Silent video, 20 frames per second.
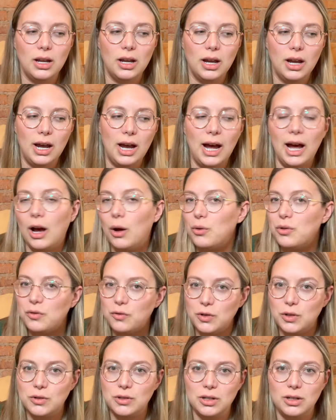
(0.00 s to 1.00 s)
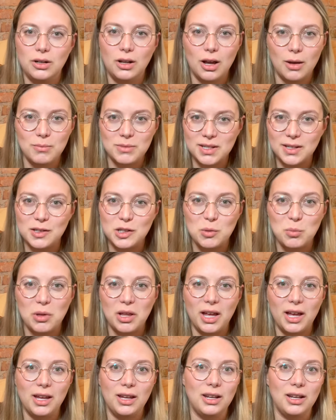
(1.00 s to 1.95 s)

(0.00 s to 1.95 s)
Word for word: how defusion comes into play